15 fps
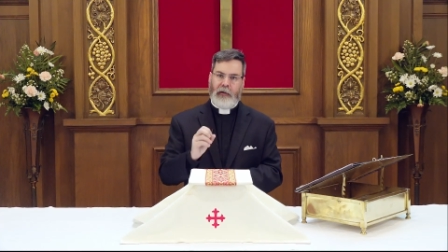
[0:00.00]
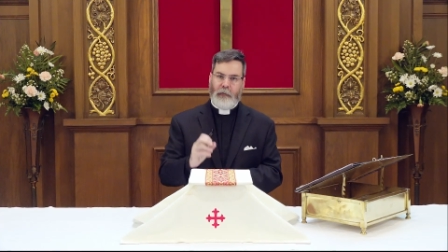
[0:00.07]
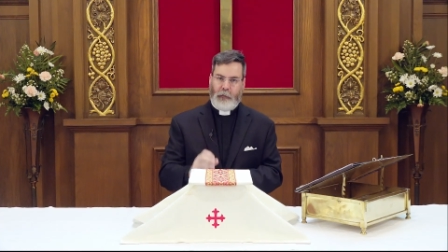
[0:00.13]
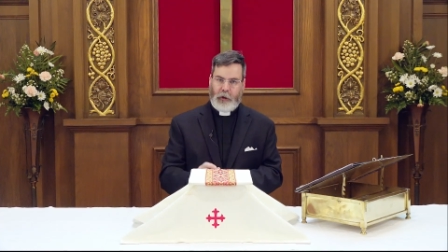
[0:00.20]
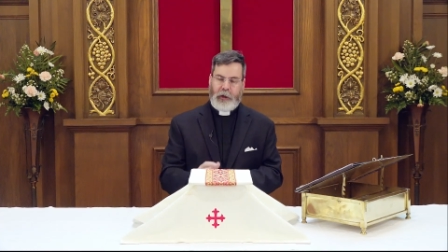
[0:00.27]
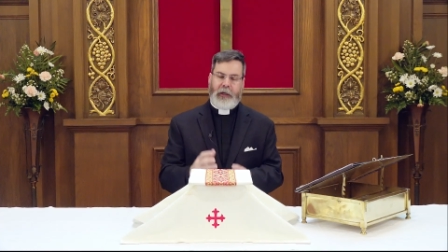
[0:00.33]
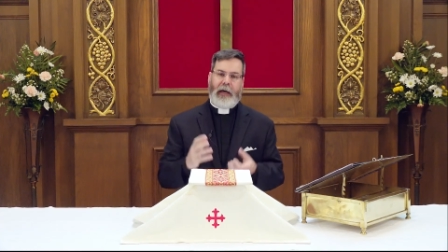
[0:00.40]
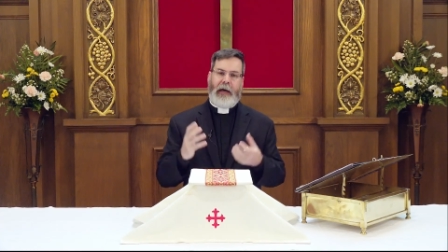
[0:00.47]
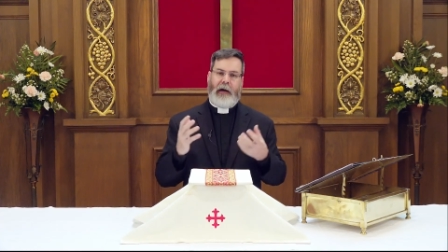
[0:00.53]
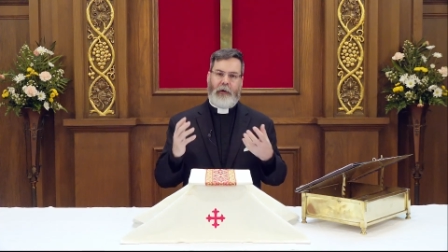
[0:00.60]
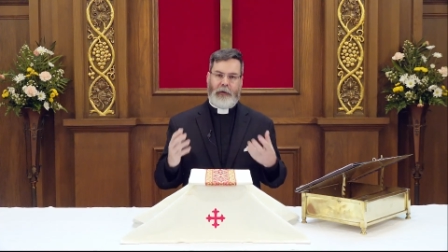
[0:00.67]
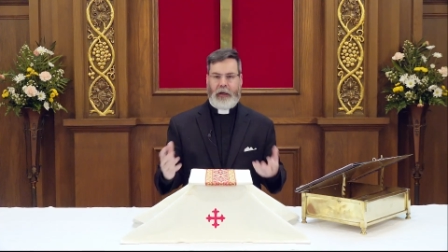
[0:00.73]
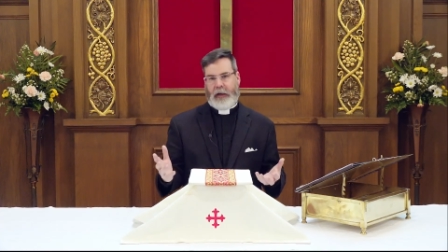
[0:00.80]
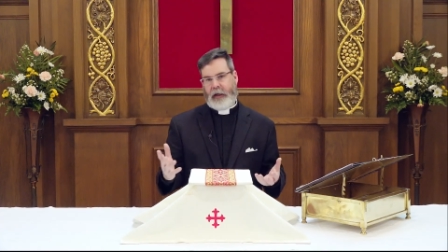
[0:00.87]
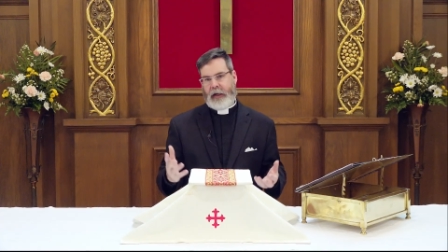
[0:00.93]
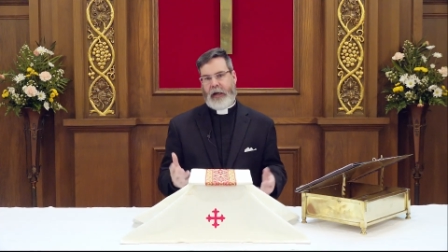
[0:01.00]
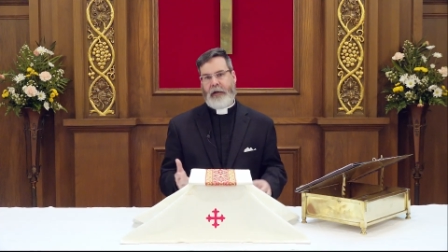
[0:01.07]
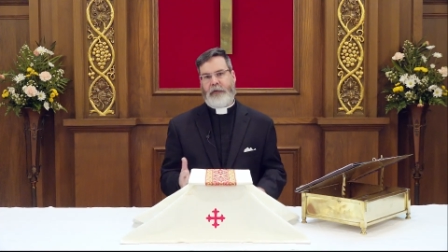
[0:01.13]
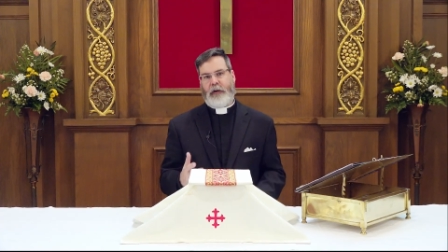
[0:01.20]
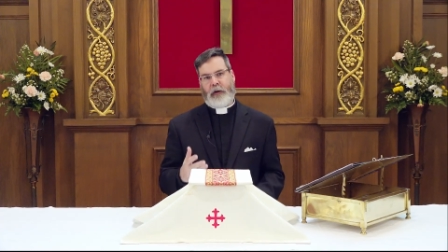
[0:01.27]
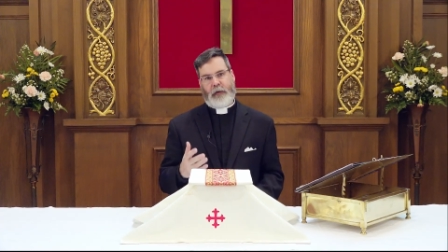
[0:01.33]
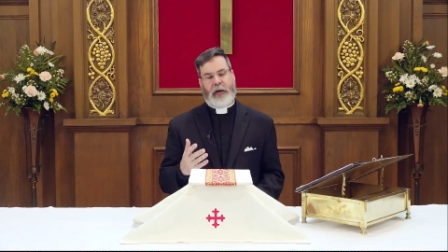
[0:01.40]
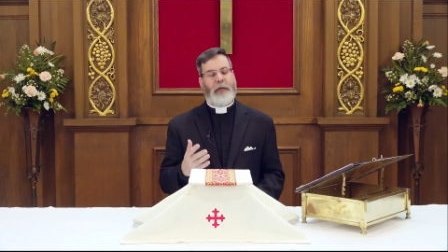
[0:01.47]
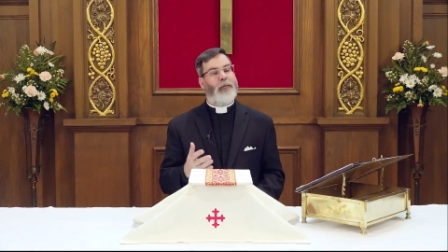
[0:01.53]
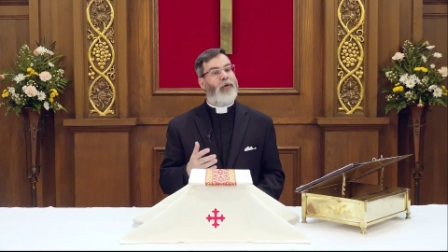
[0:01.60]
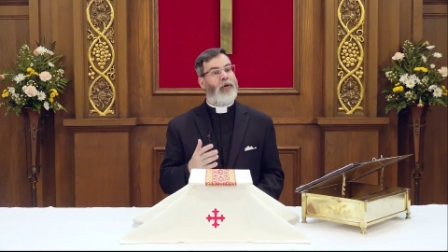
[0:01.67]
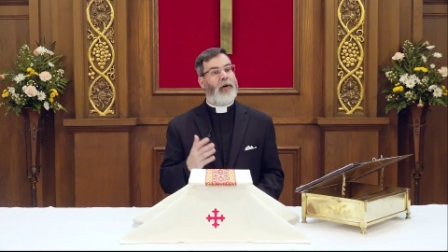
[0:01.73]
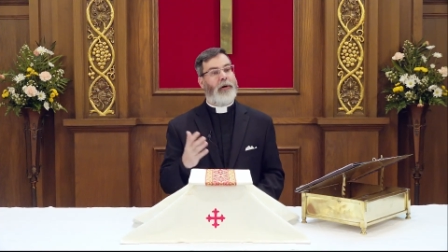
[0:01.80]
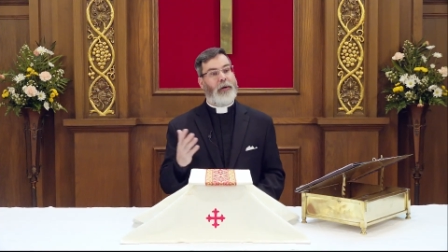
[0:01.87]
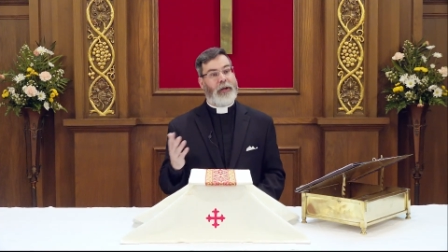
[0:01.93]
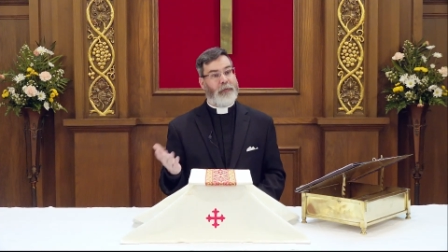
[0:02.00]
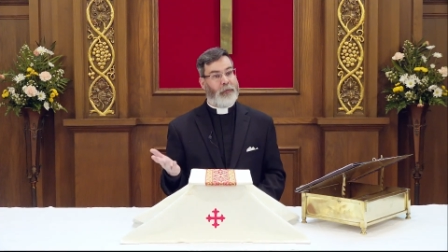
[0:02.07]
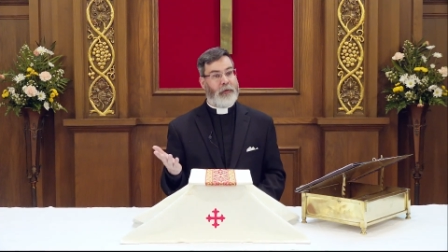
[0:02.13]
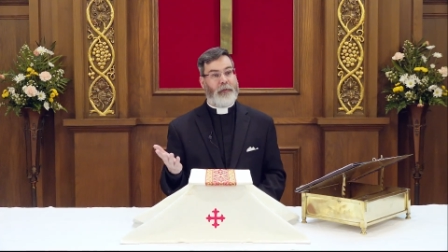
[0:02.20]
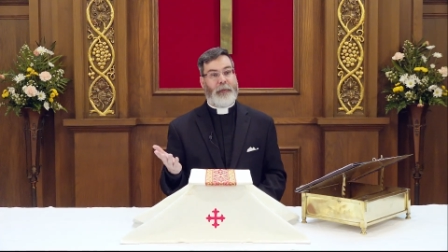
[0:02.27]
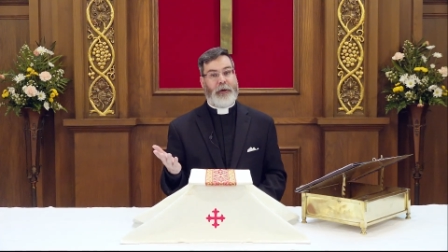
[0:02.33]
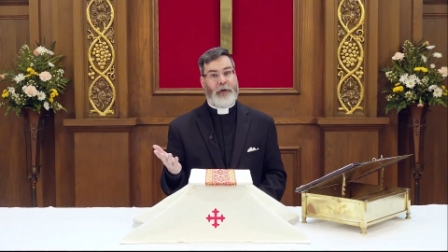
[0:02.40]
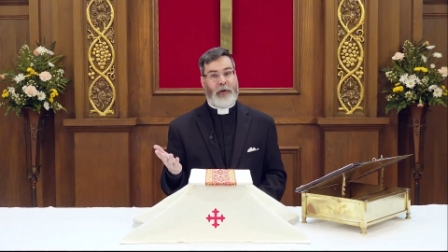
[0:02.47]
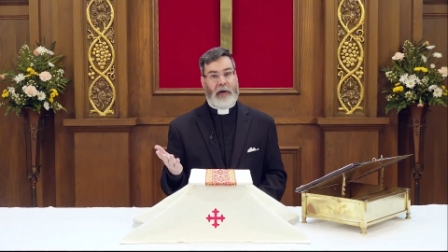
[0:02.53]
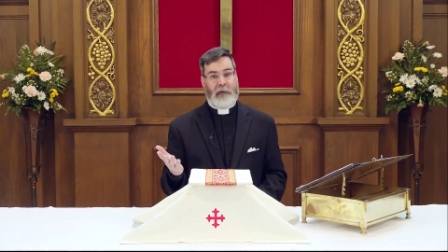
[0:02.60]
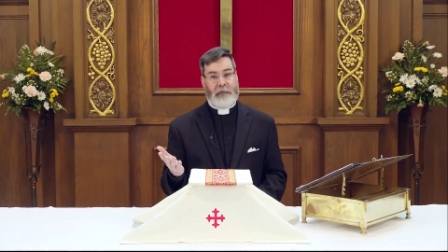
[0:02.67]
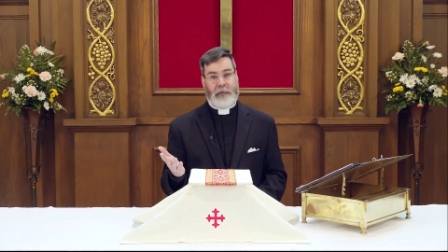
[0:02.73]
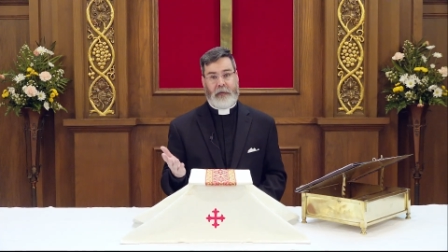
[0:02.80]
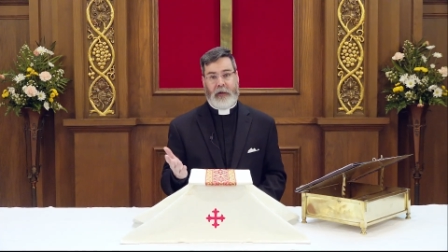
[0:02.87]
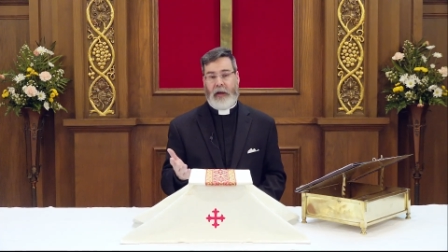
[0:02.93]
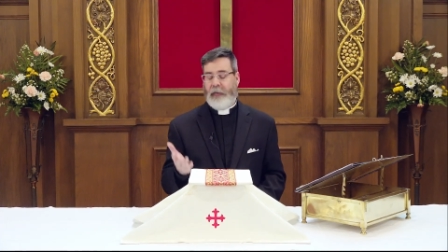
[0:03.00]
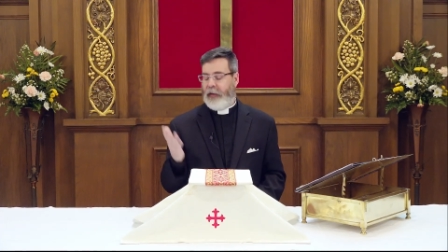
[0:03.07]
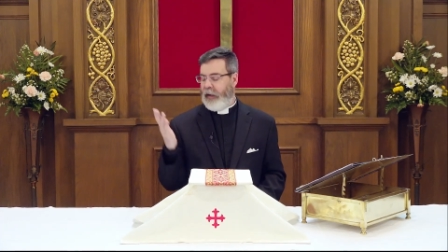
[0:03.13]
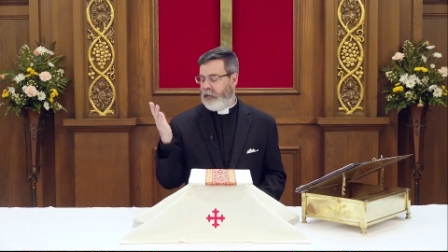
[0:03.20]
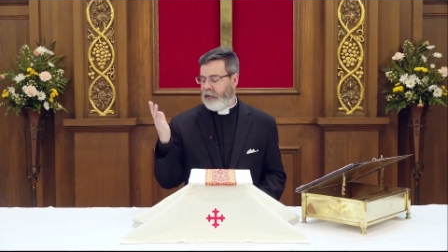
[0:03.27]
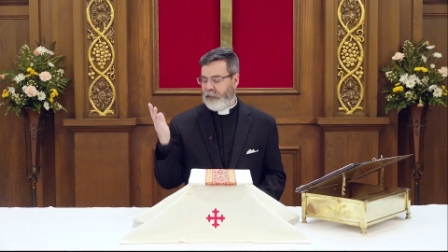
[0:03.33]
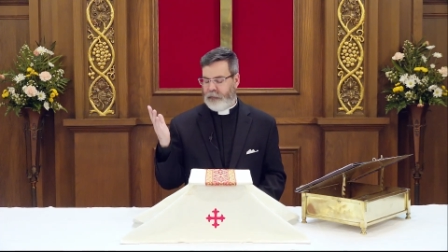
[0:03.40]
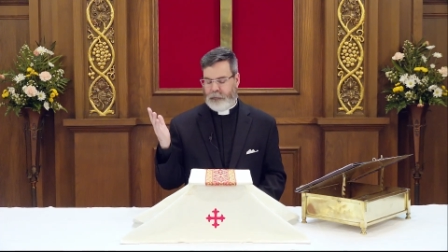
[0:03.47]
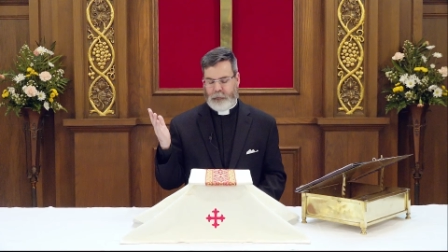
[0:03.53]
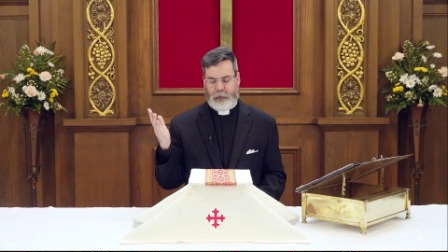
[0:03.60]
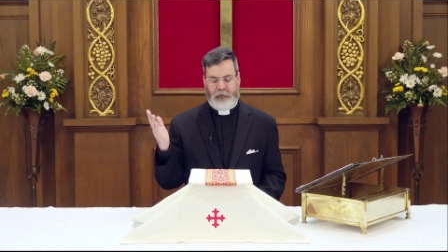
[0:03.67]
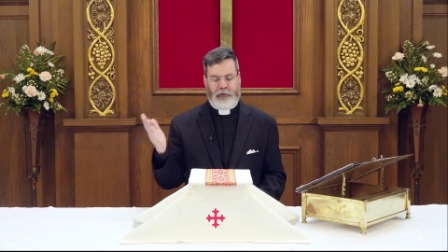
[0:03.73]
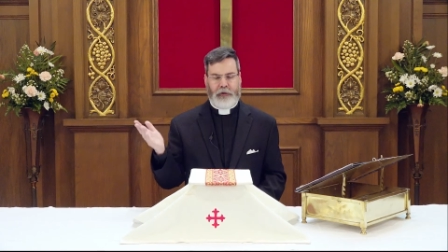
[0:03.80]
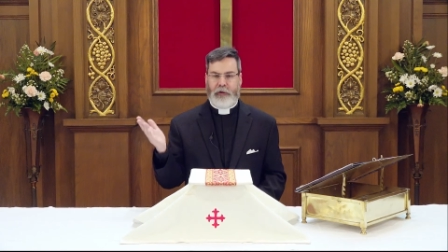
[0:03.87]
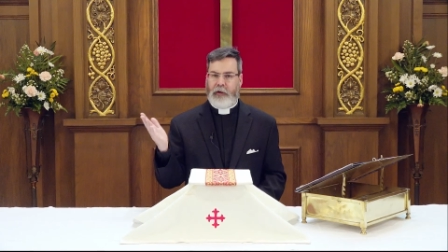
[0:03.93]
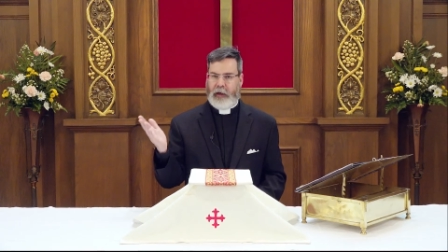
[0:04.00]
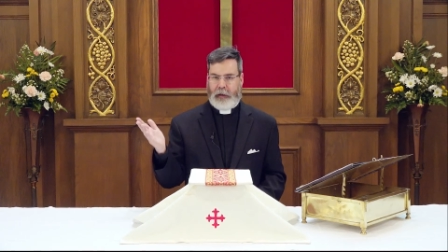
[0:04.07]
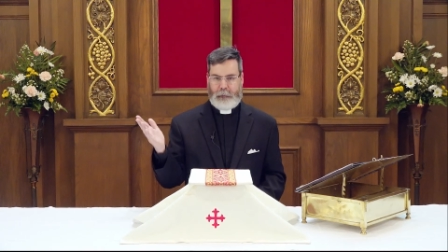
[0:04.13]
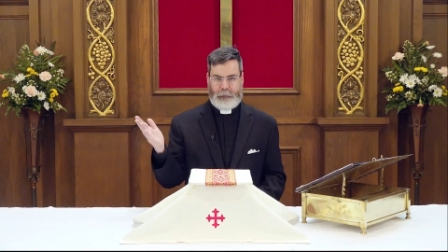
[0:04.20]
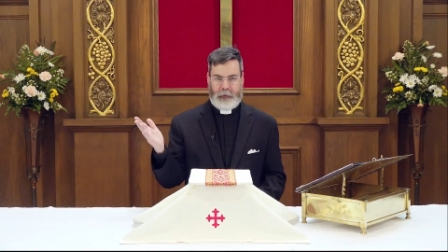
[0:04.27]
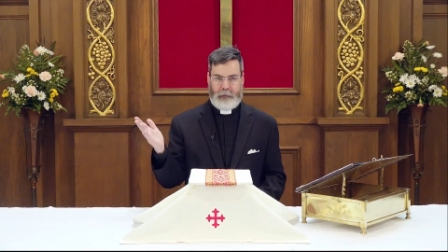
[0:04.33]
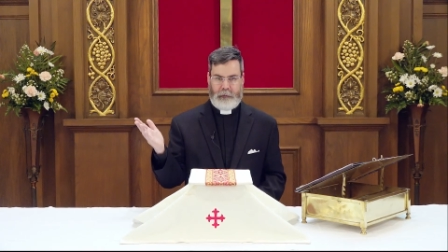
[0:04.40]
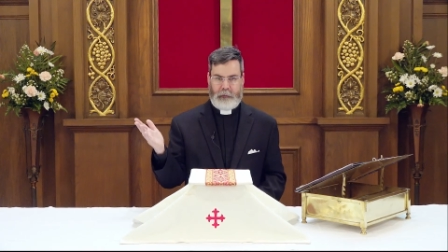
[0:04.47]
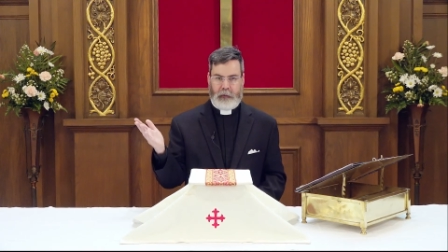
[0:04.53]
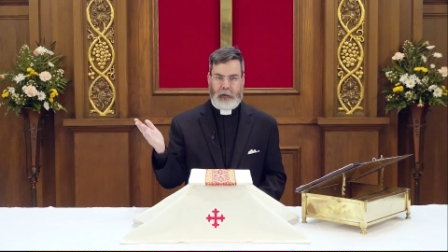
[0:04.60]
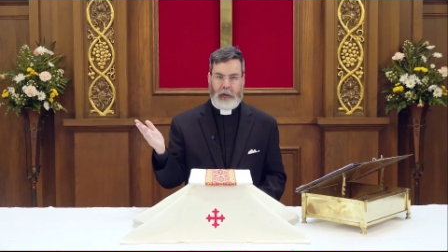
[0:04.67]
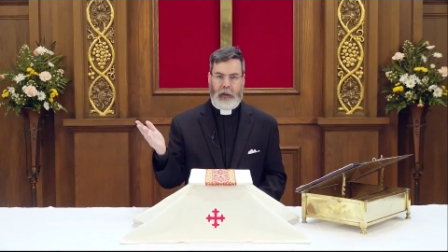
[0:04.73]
bring out and consecrate more if we've been off. And that has for sure happened.